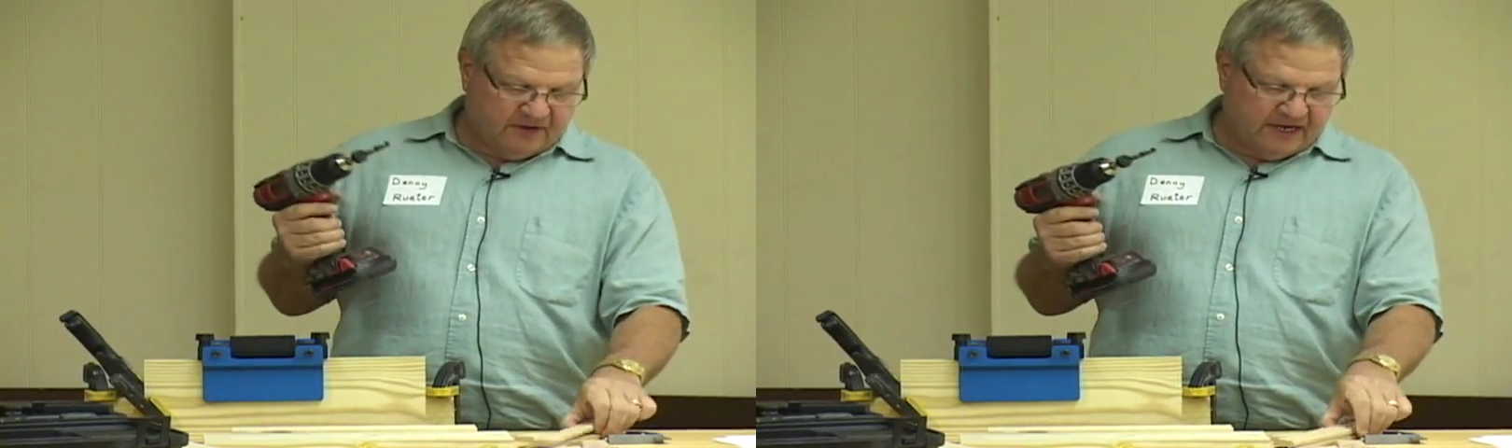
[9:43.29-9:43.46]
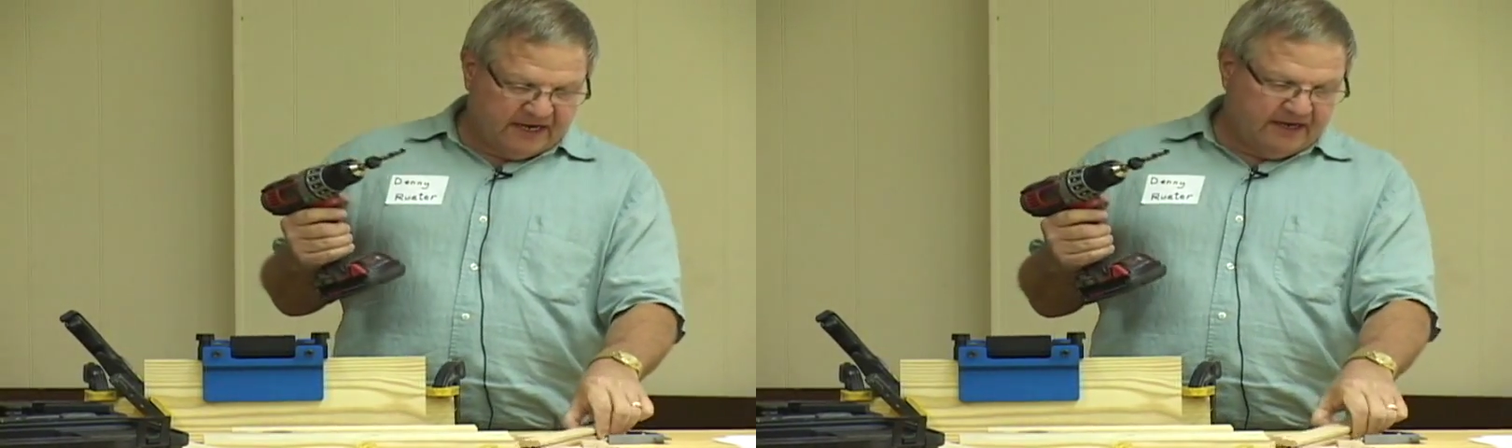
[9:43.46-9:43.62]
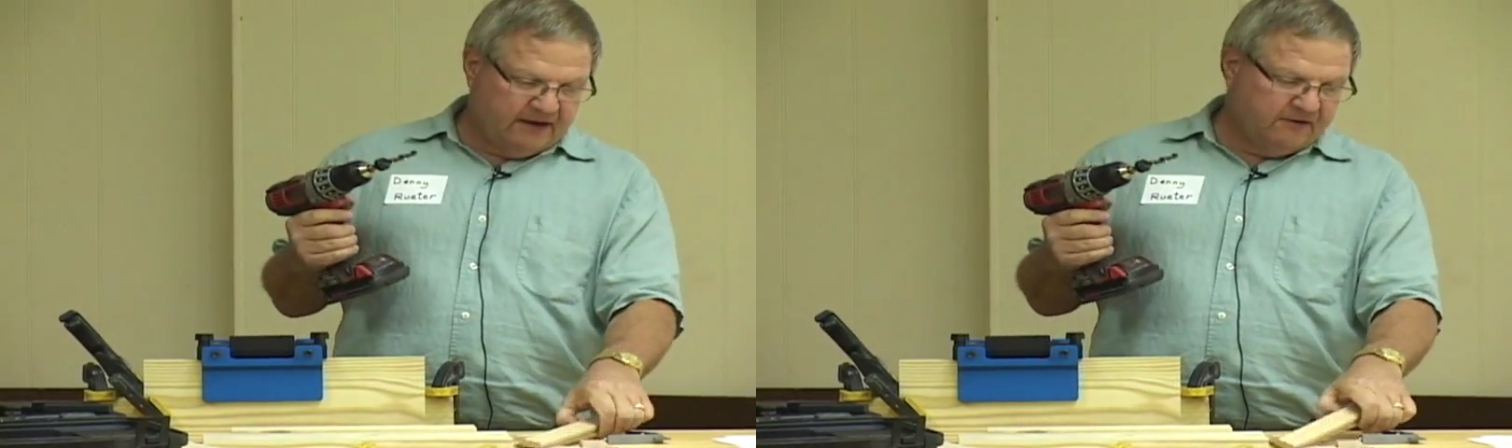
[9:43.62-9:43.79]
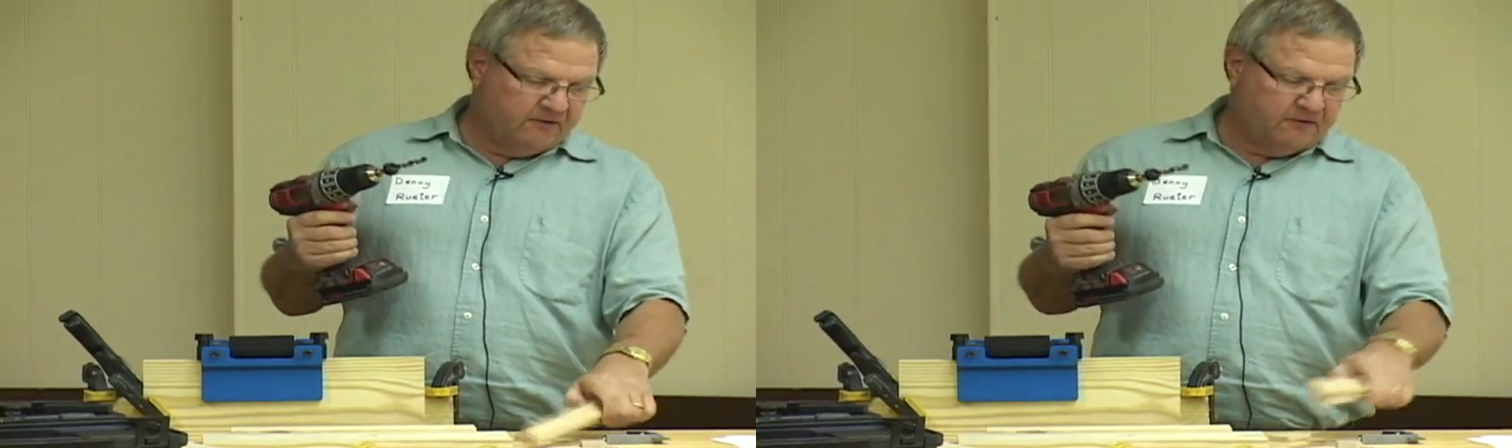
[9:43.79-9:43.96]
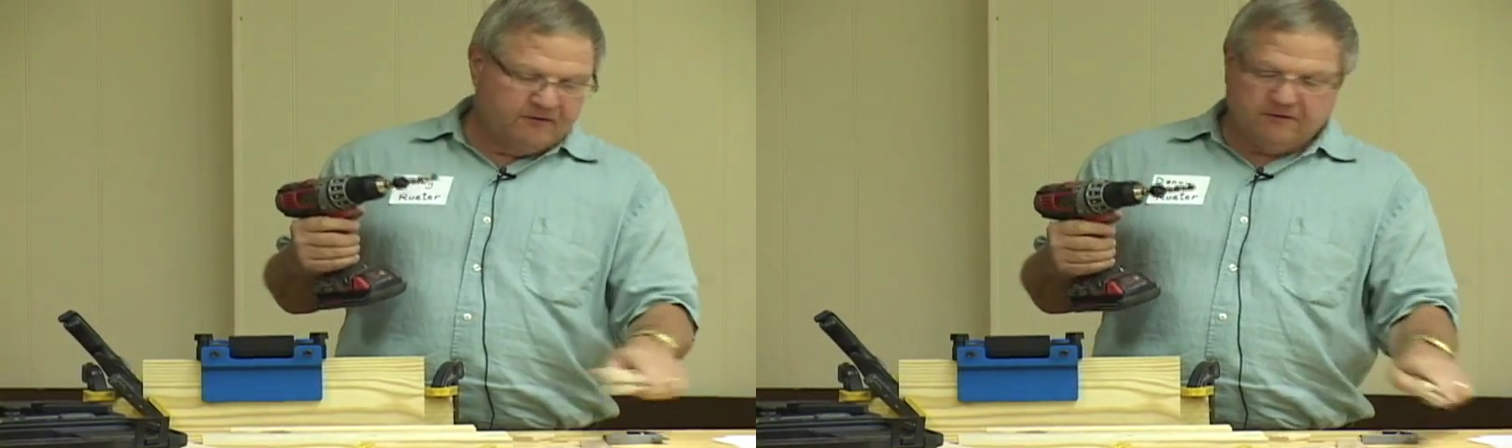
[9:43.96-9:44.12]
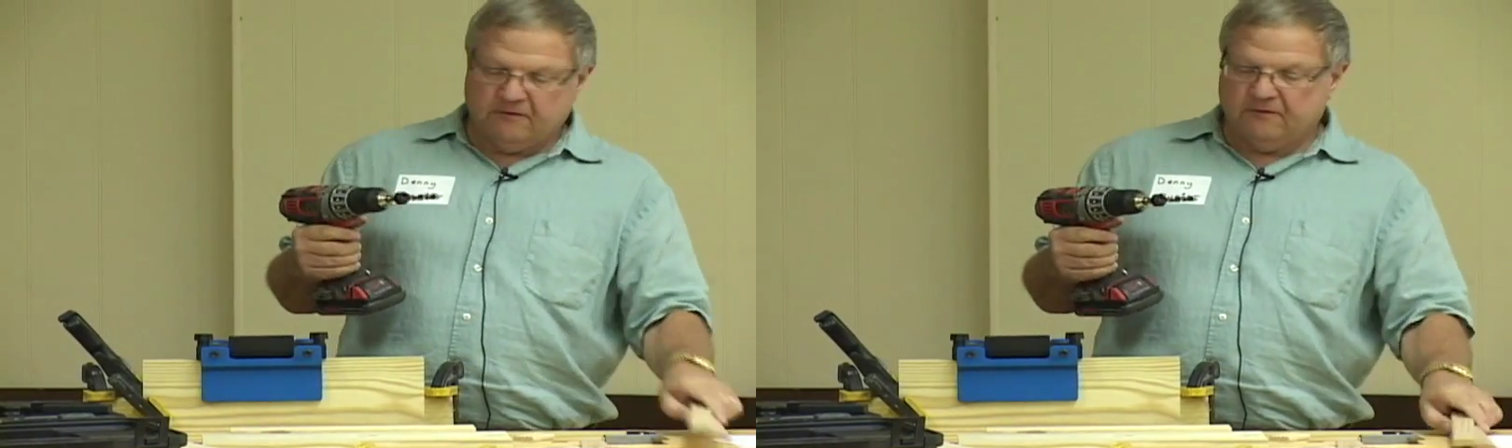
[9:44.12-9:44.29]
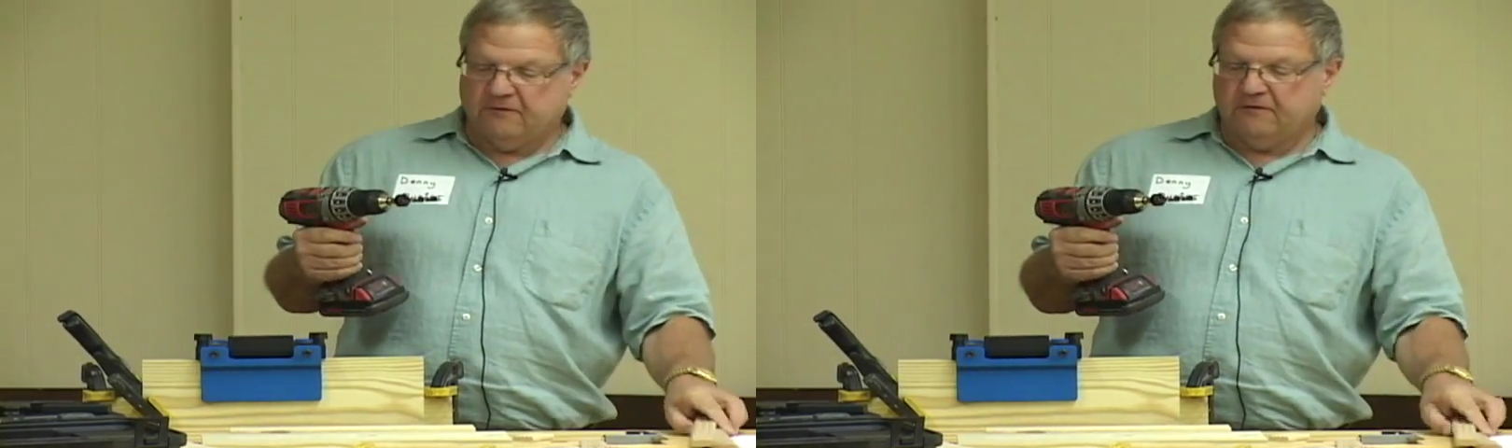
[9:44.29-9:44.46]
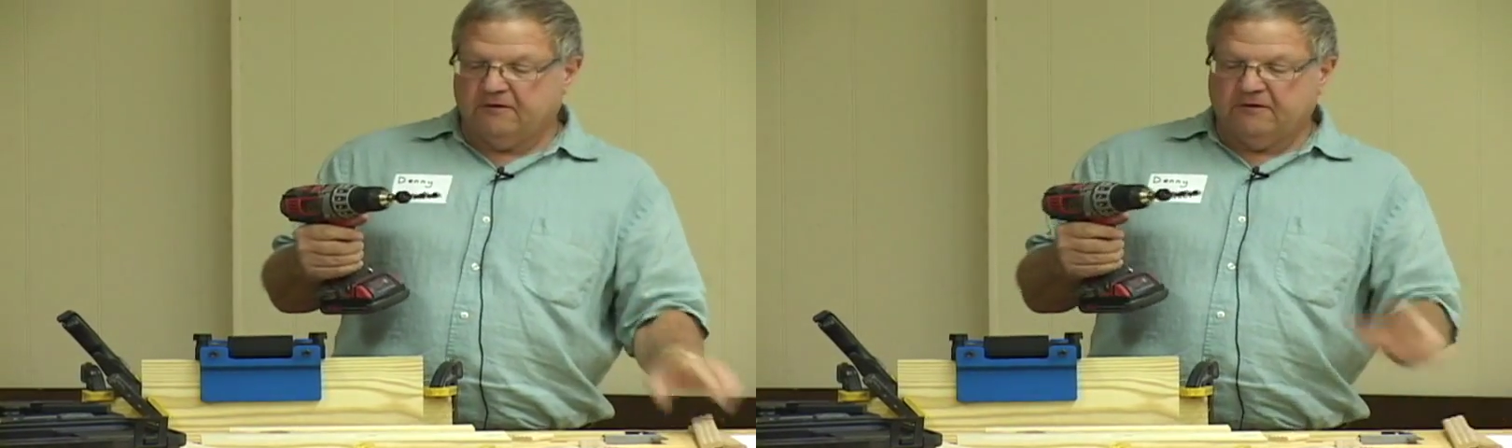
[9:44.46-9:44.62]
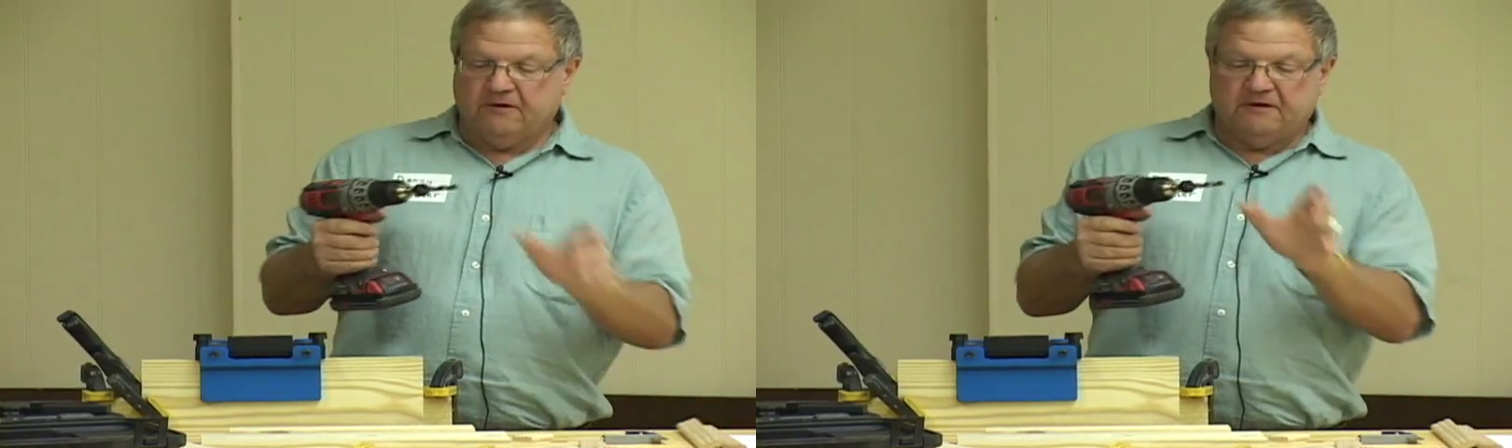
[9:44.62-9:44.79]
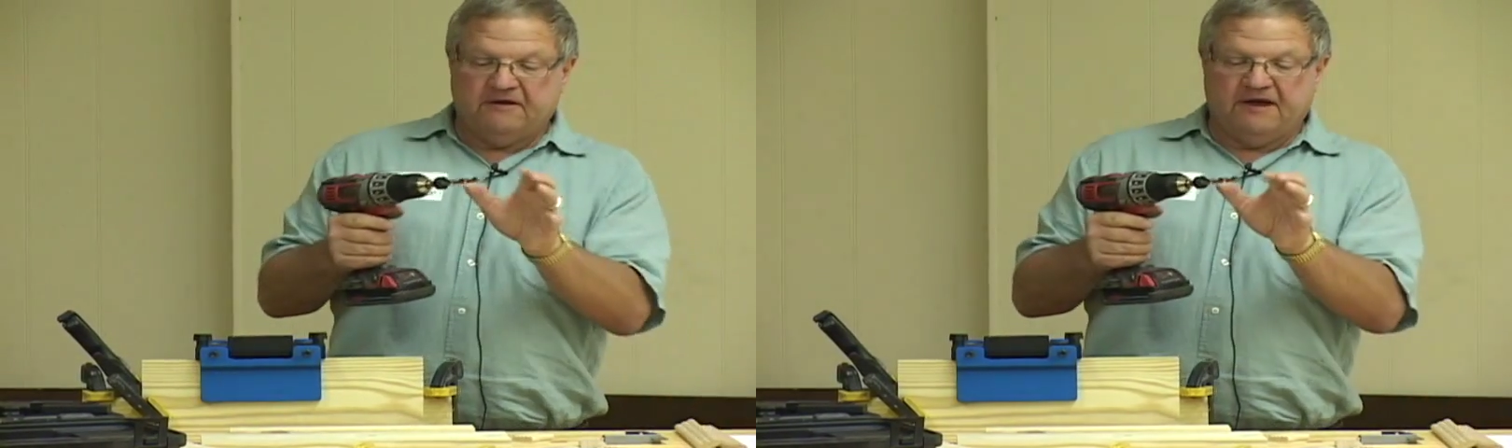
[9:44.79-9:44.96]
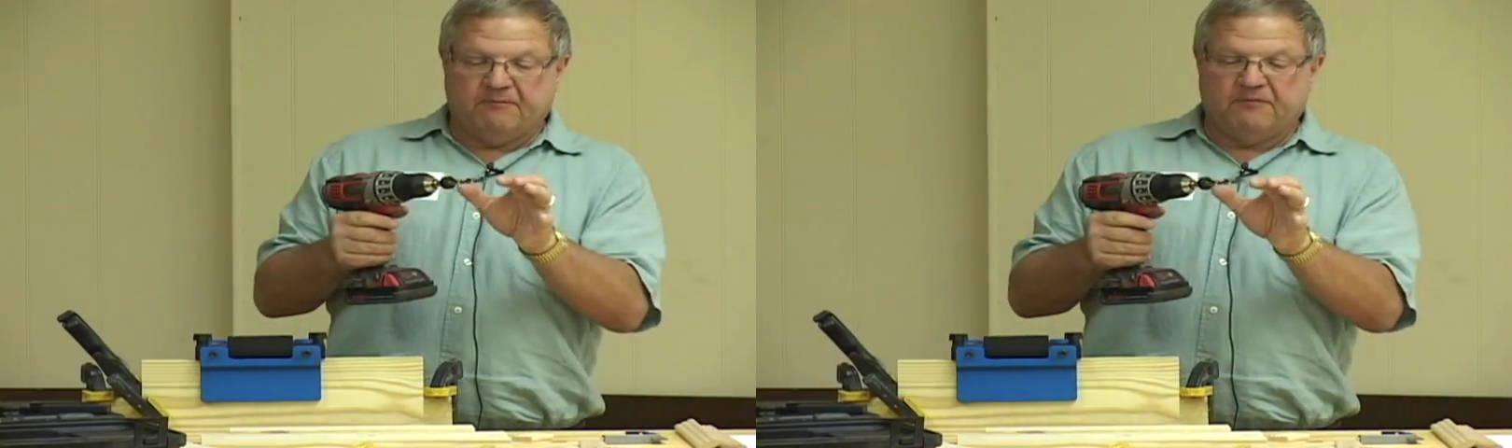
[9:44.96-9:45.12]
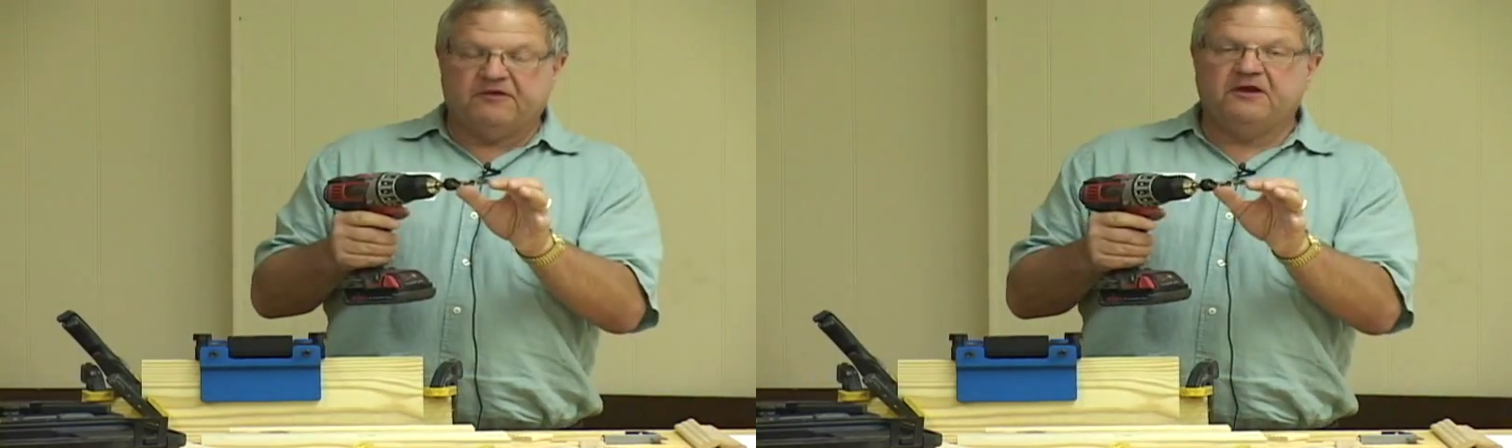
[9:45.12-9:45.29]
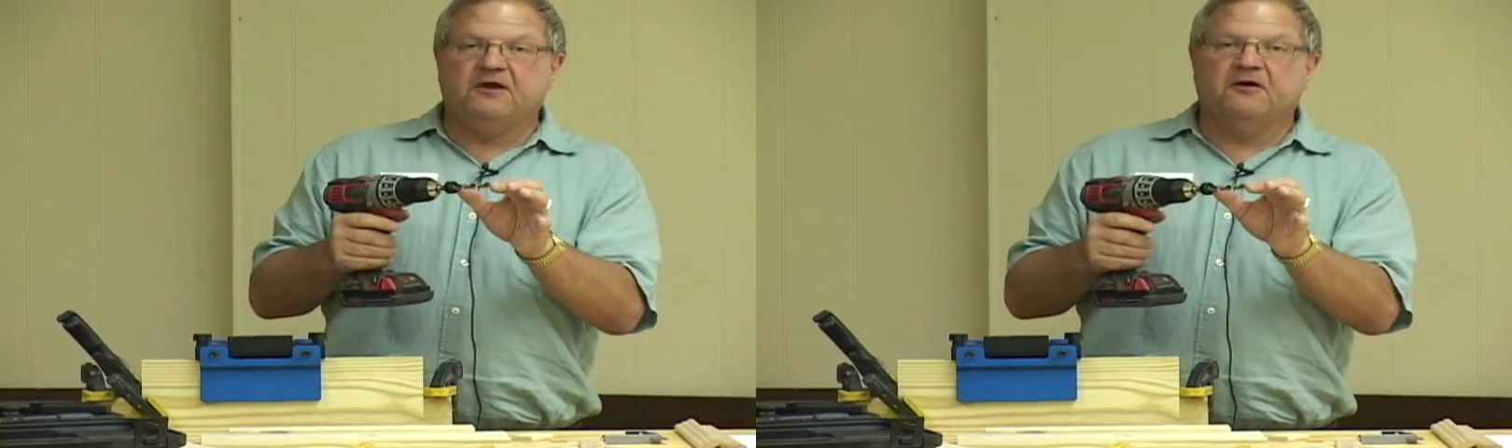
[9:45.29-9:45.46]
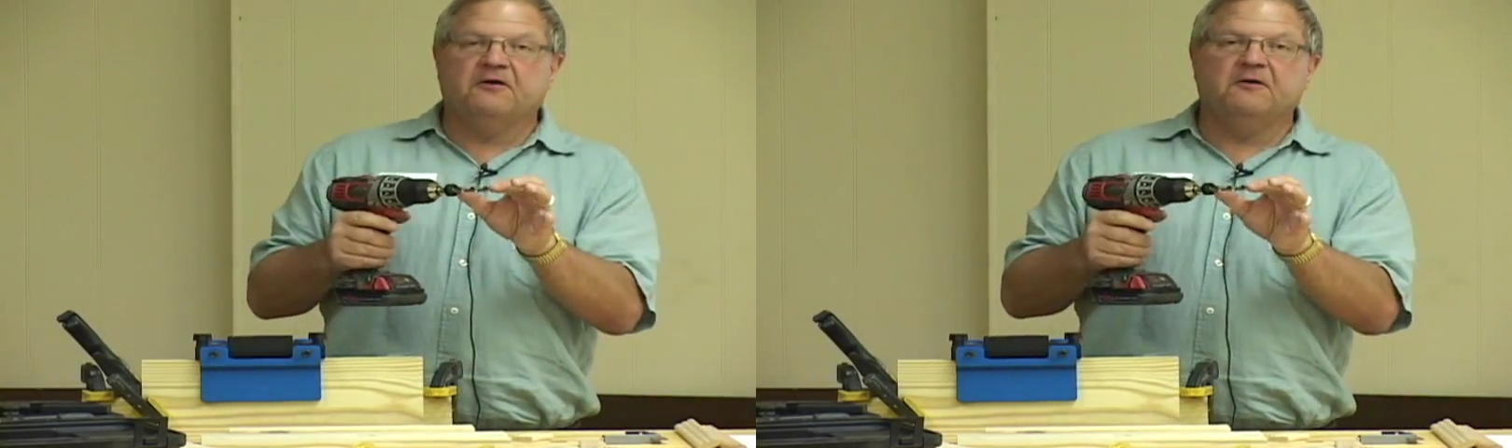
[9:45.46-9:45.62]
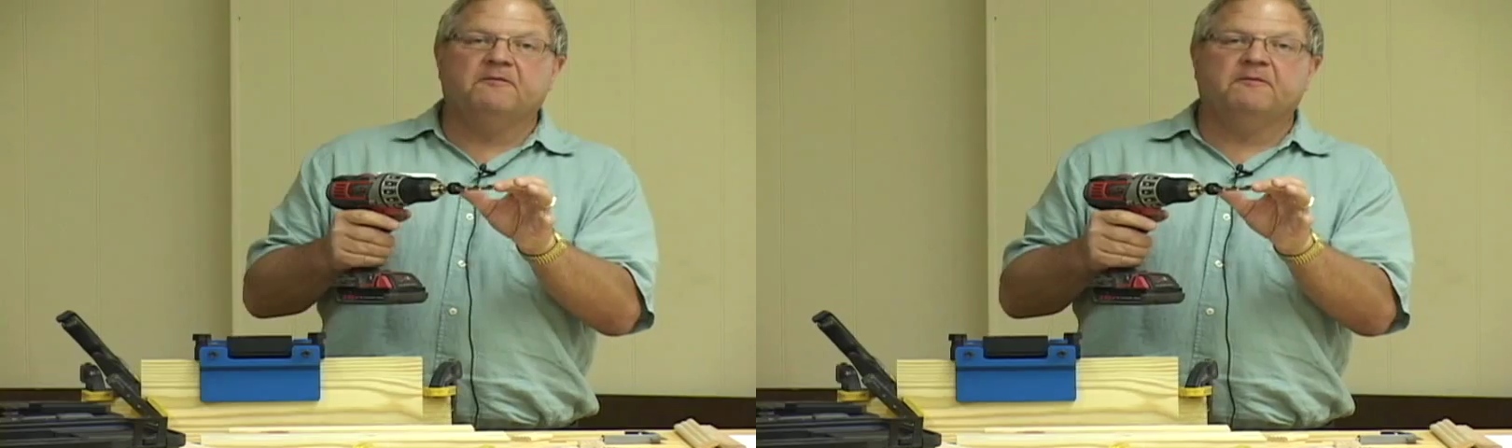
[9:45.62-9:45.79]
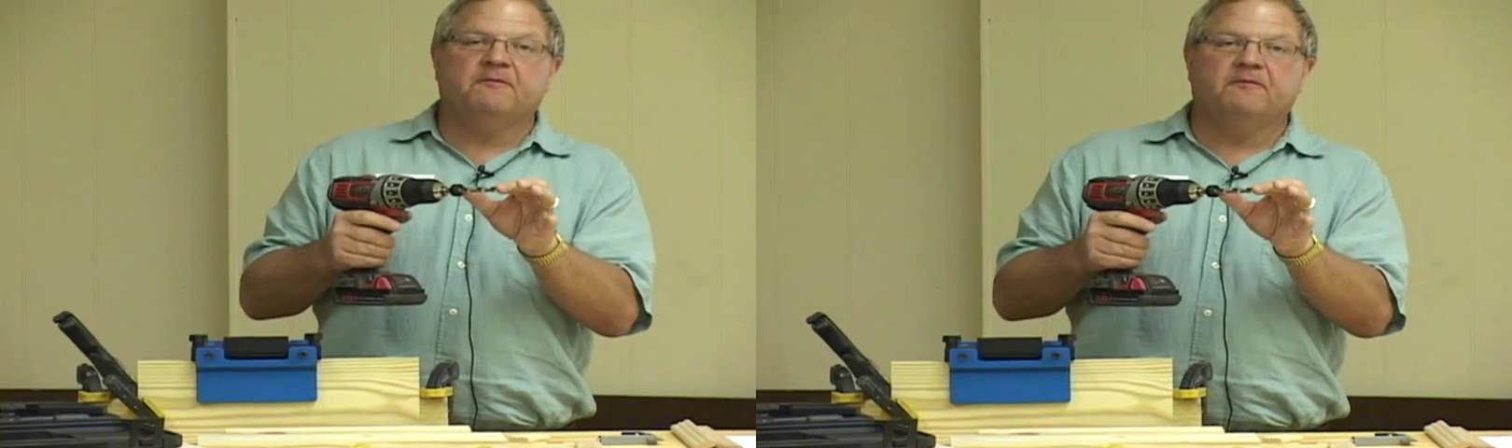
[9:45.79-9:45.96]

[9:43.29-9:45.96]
my depth here.